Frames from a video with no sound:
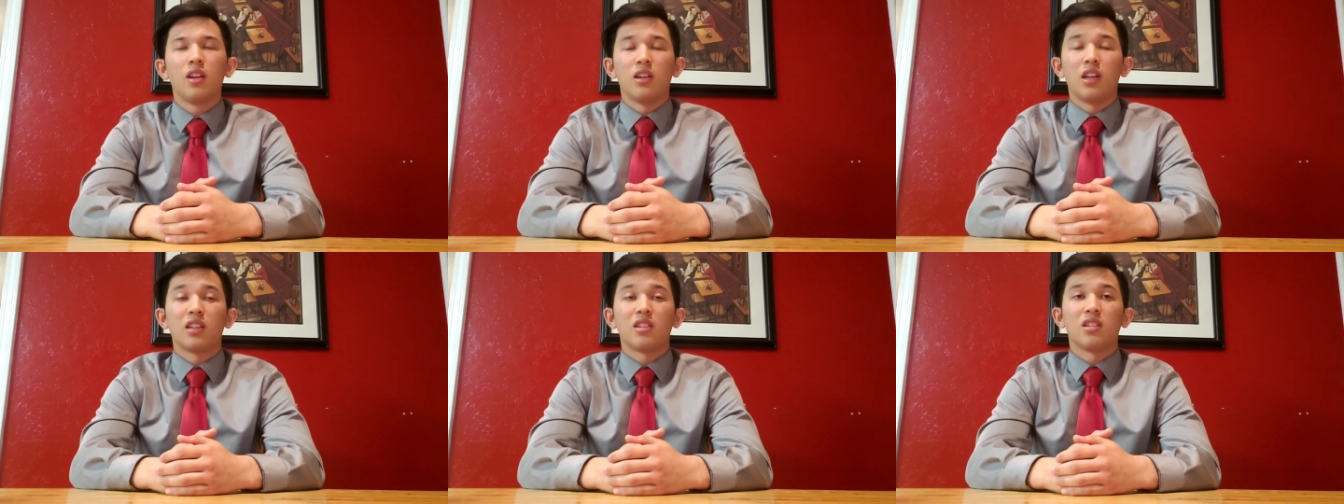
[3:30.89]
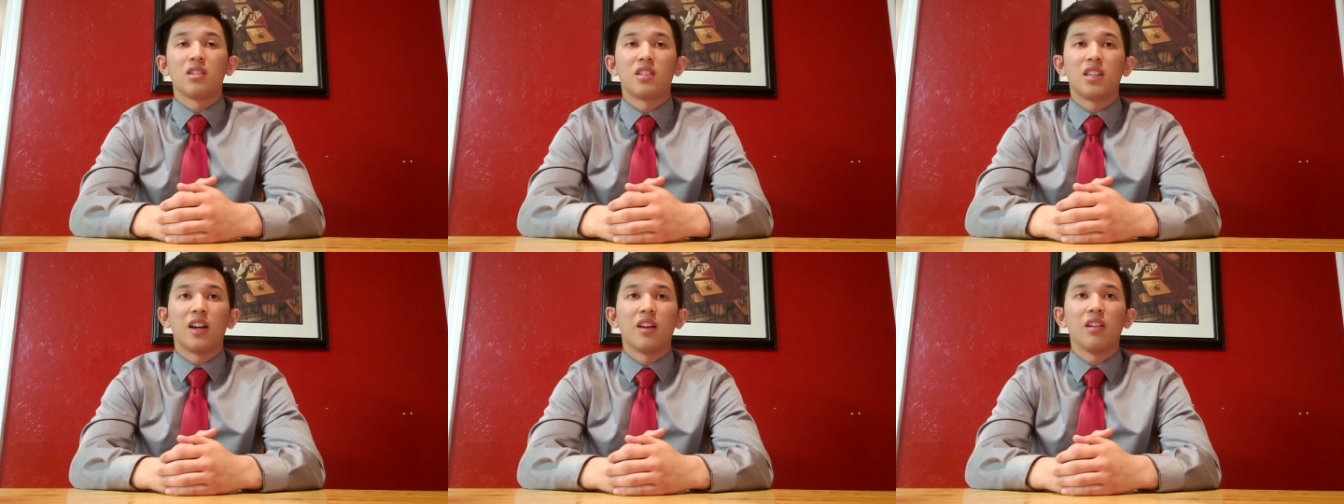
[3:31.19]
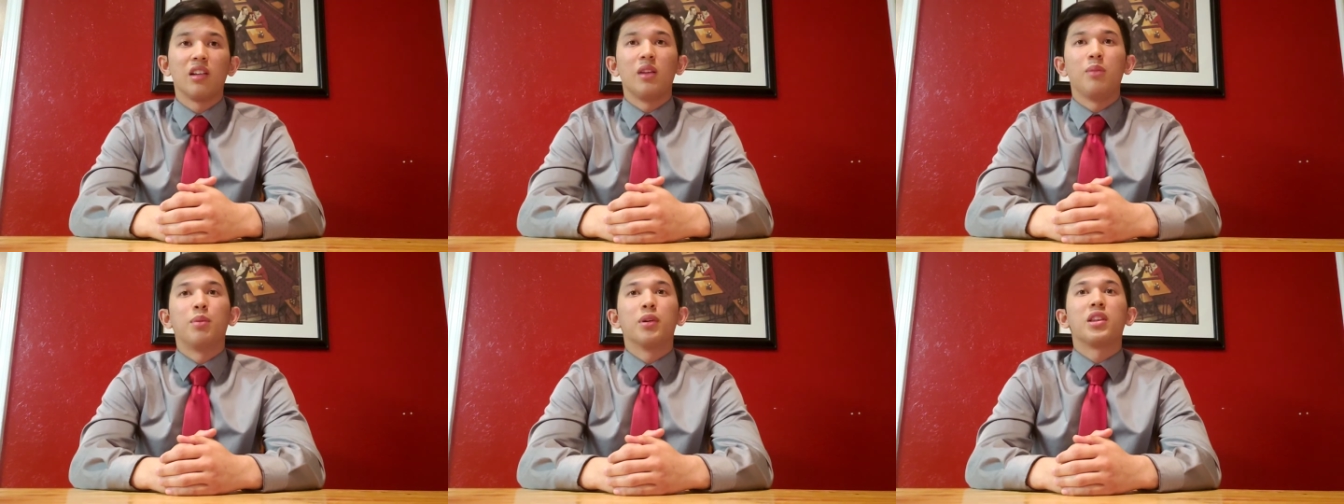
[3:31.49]

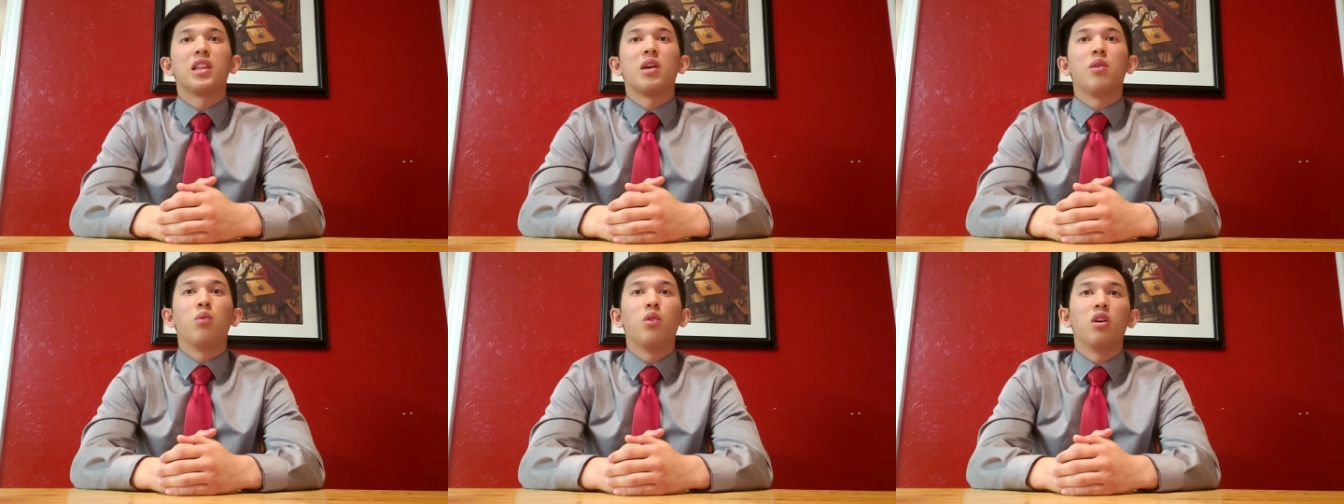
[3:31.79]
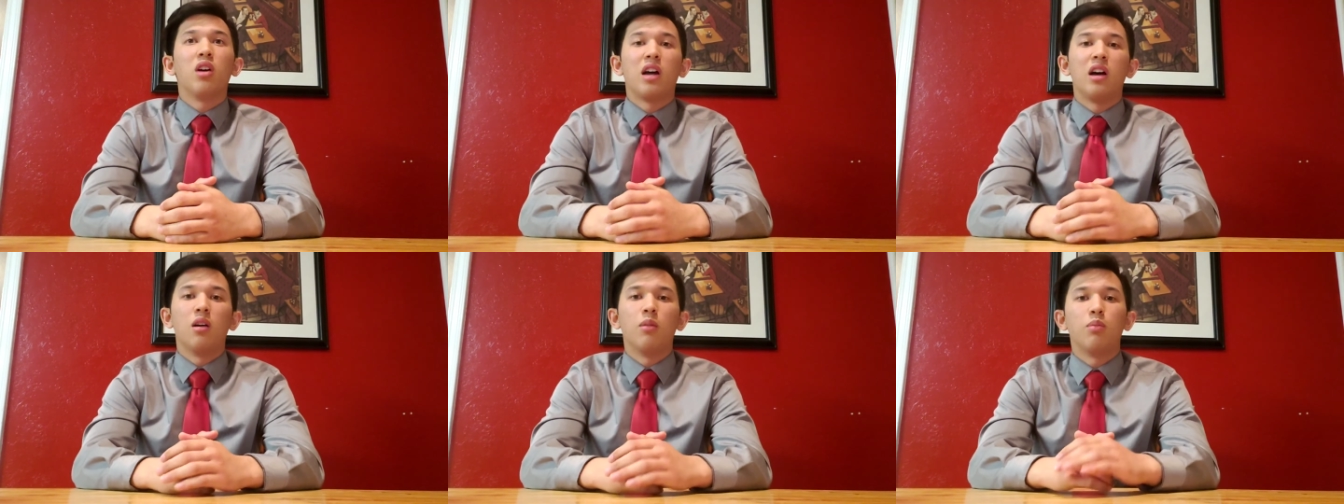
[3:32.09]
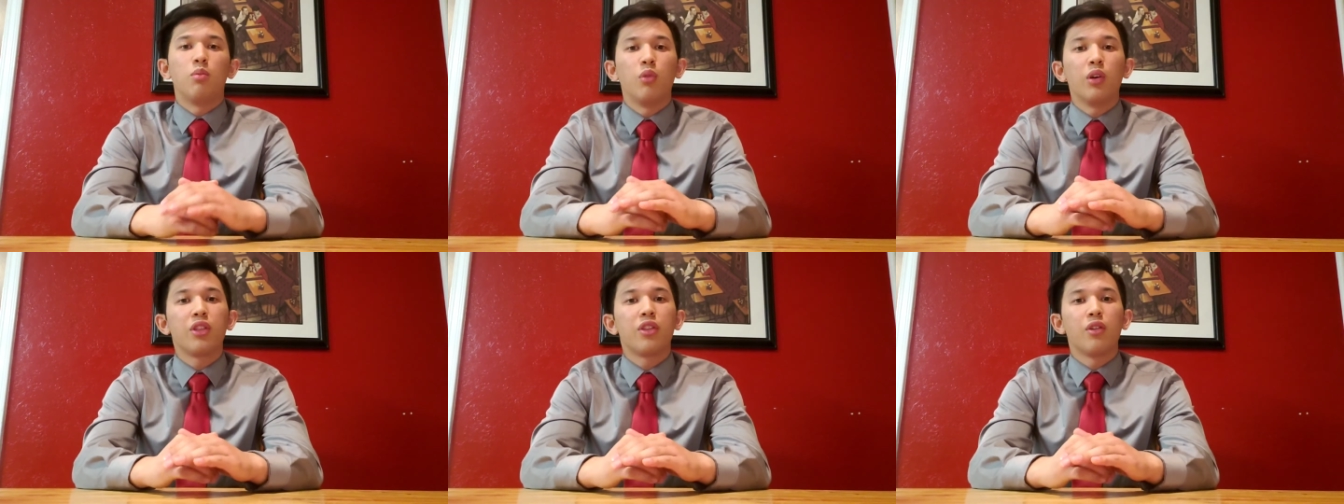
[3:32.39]
necessarily, but they will
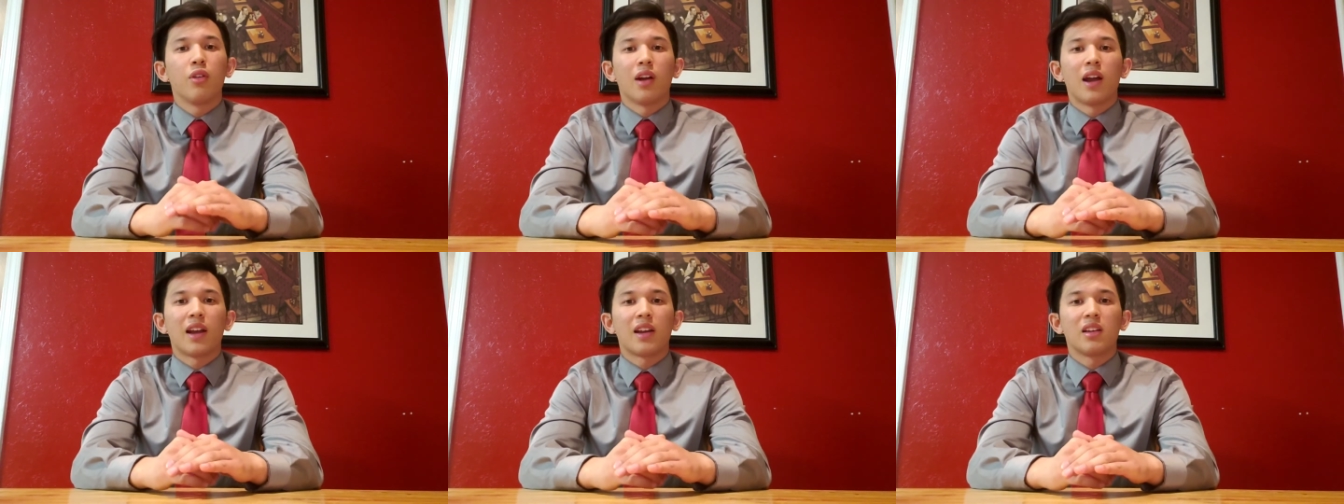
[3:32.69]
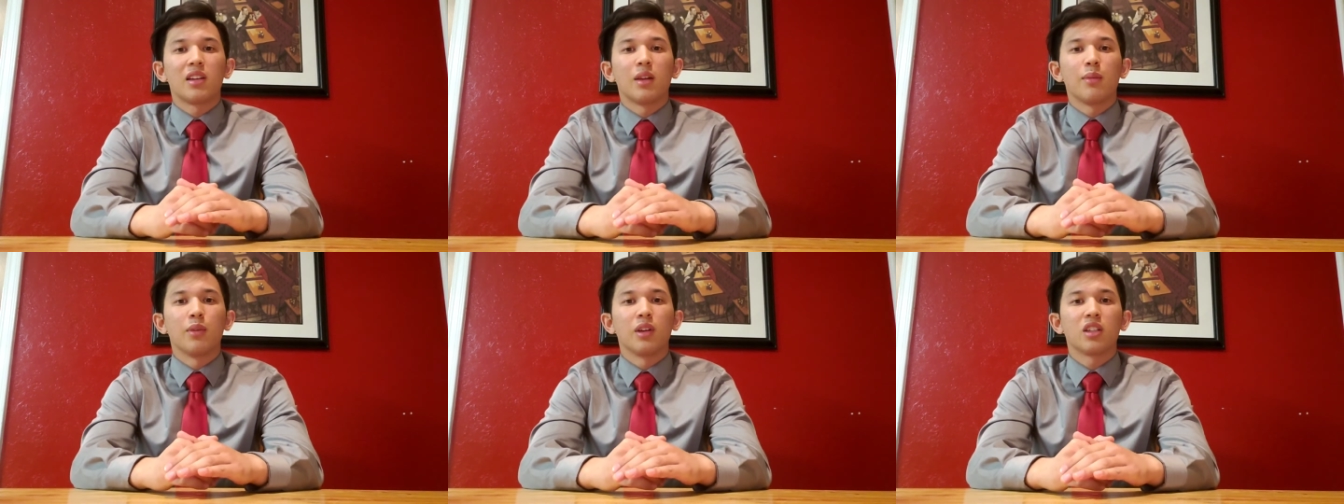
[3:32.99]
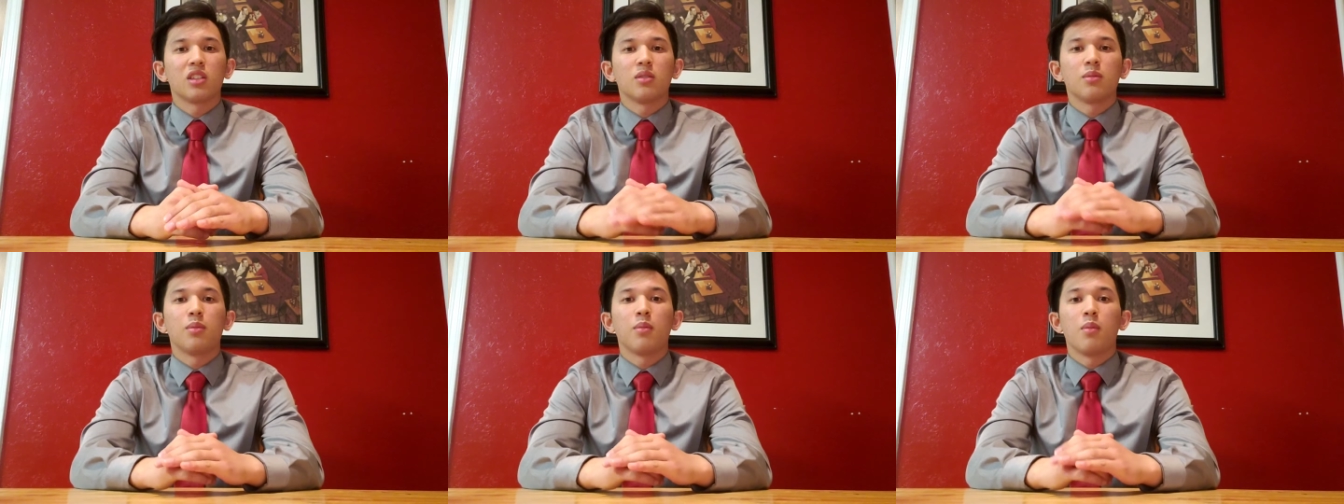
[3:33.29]
help with your
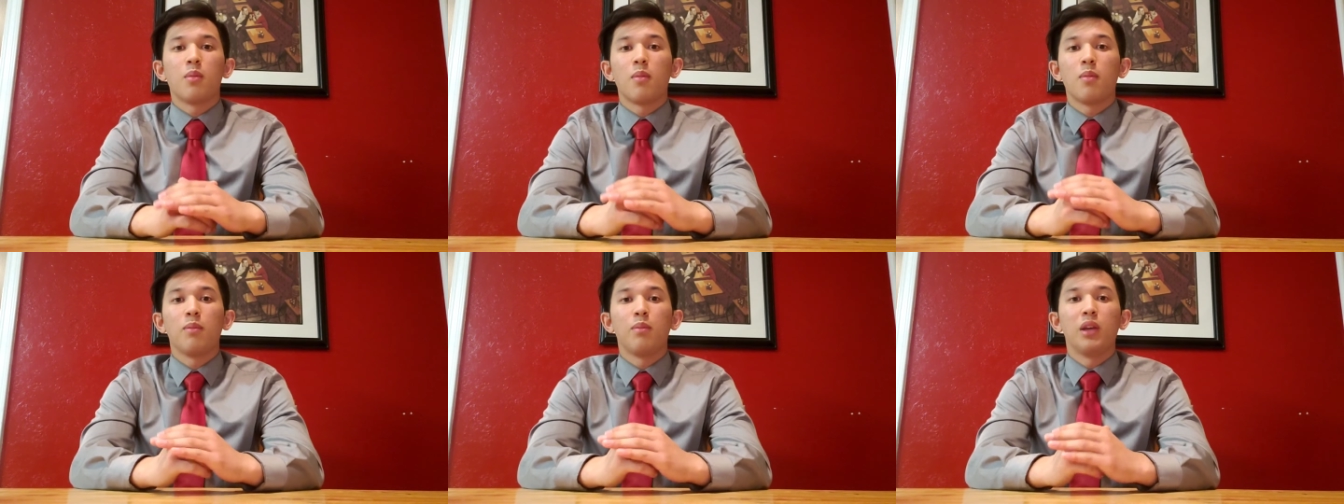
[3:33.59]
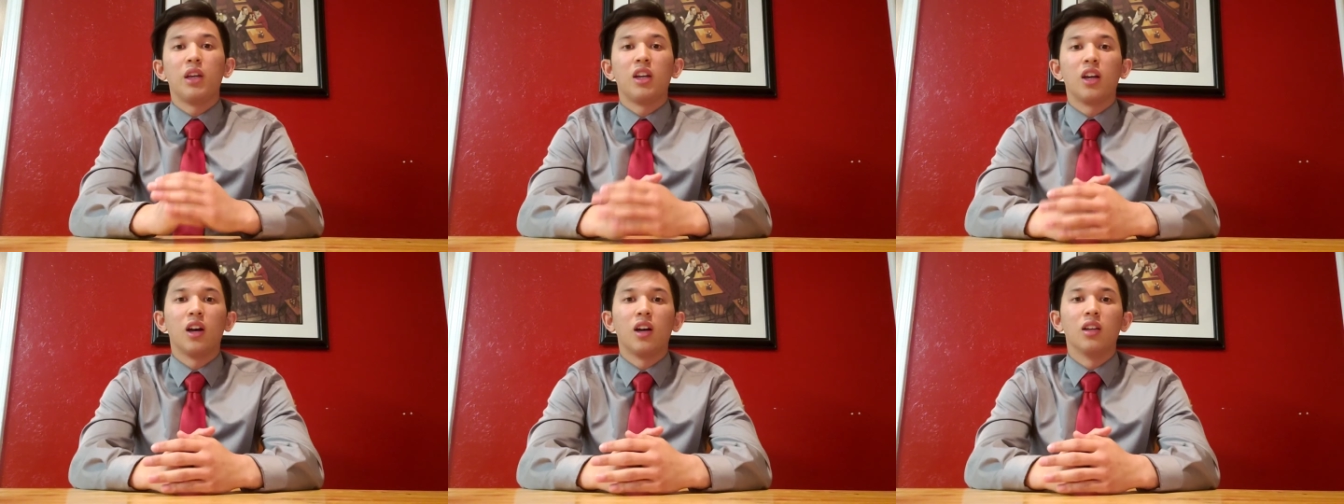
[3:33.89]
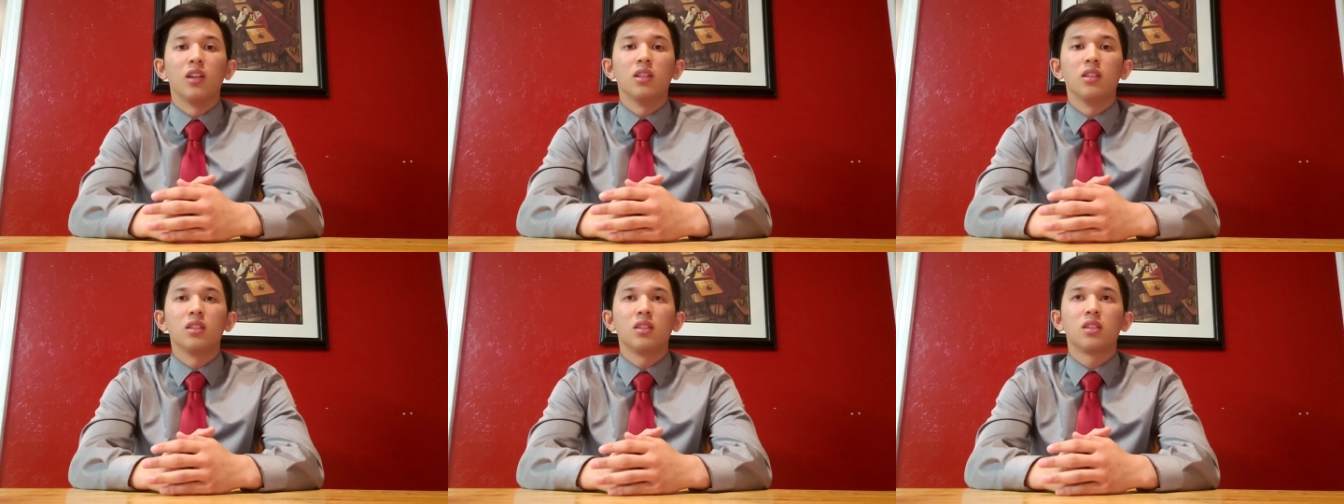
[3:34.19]
academics
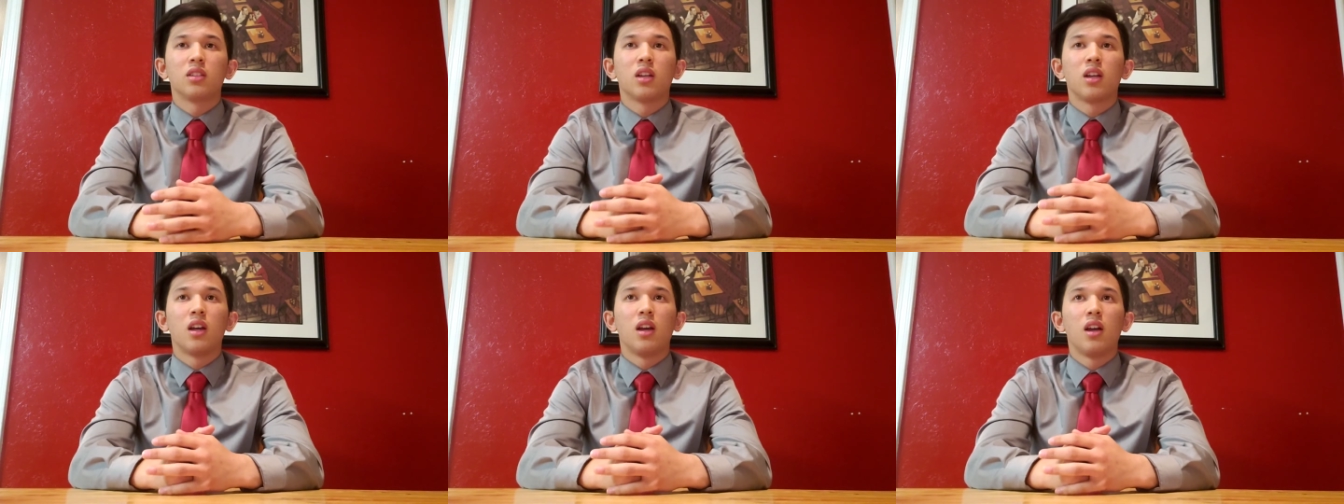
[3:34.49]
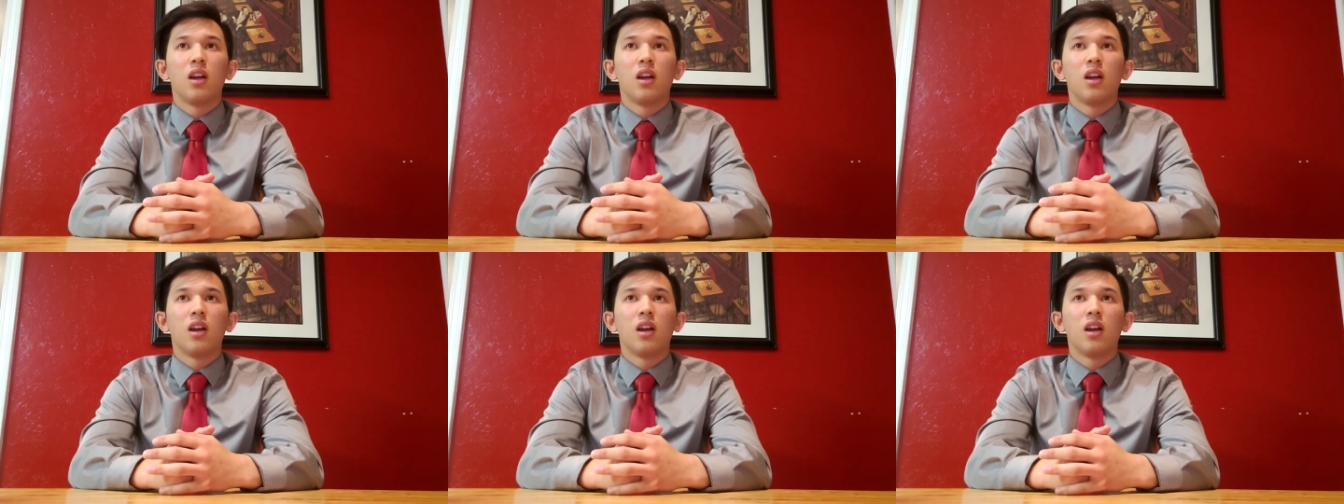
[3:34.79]
because